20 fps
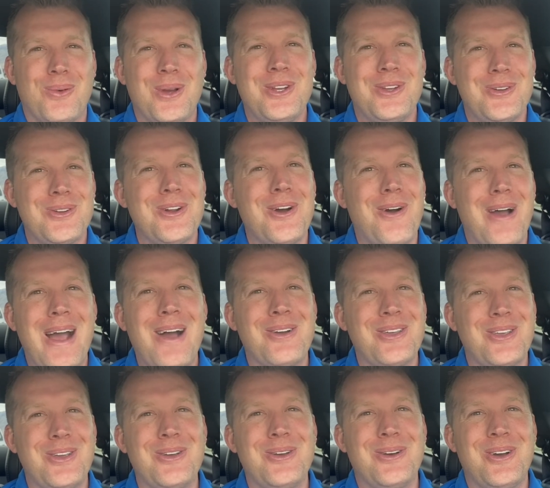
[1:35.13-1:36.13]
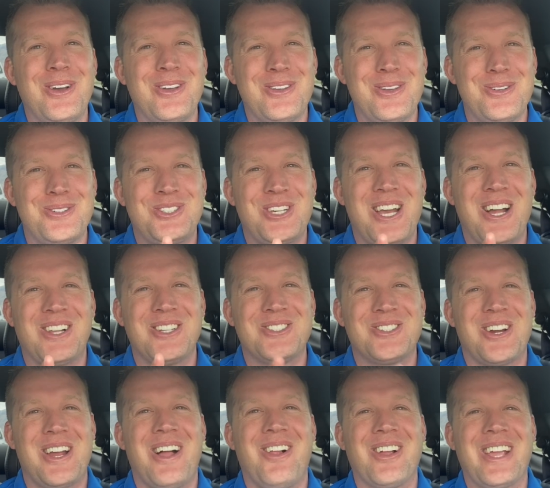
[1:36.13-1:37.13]
We do know how you, you
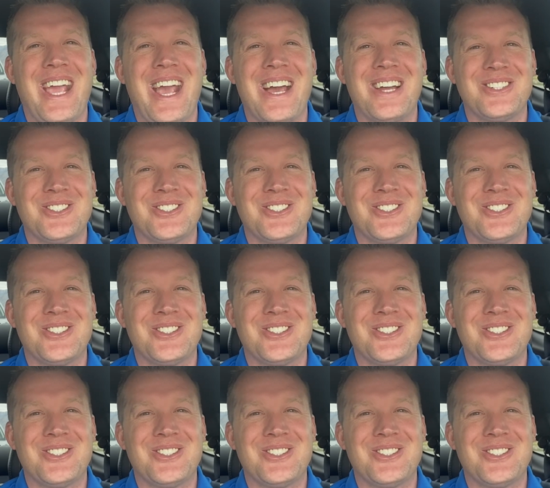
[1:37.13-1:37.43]
Challenger Hellcat